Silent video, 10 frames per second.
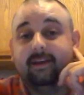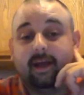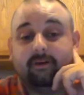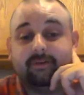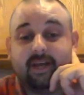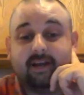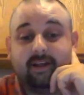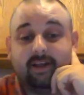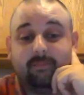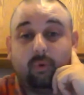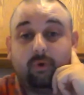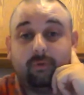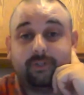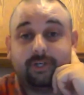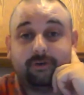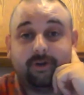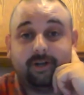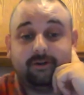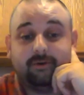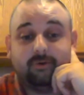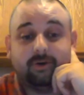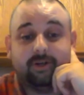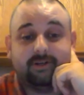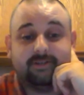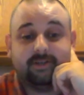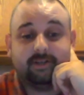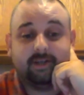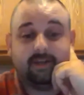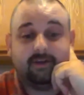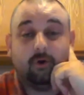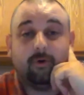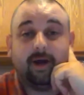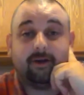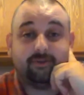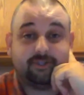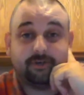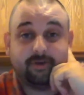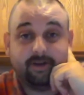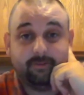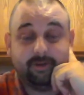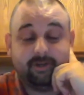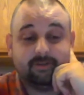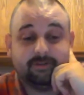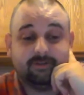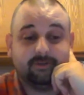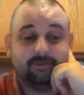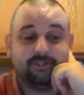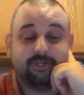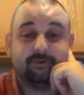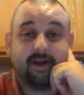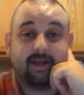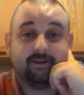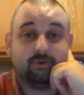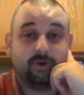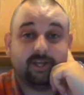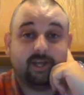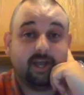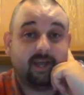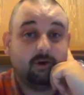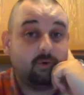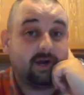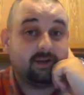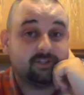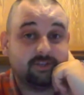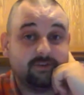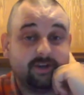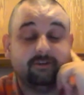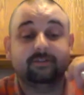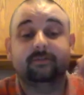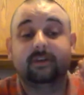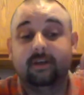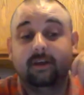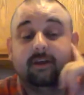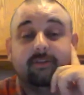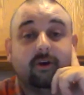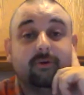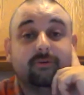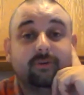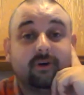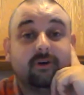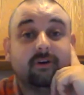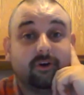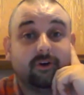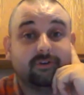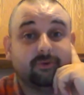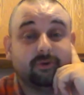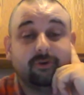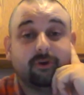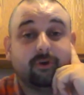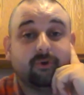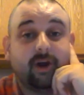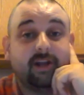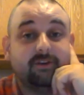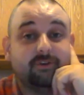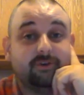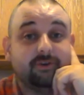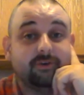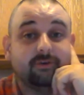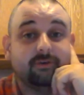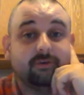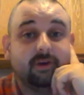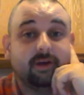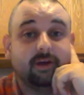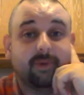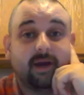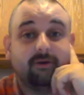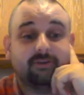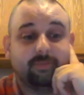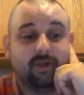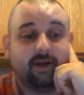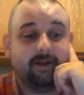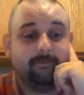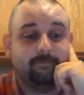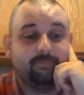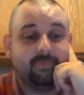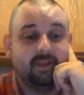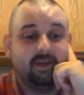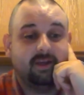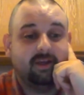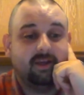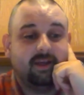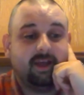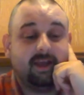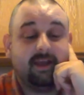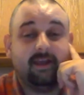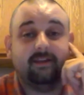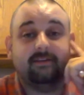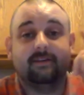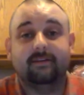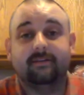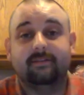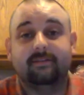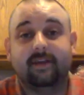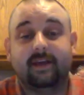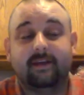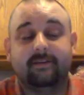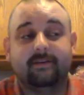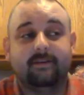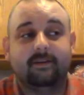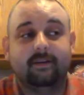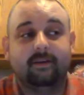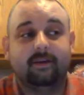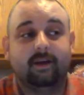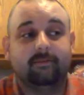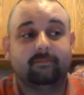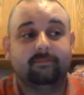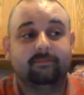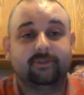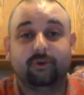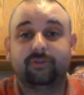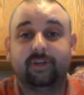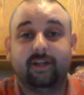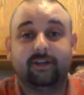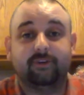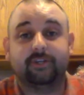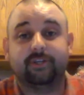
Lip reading: Now, is that a portable generator or is it a whole house generator? Because the Generac 20K whole house generators, those are awesome. You can hook them right into your power supply, and then as soon as the electric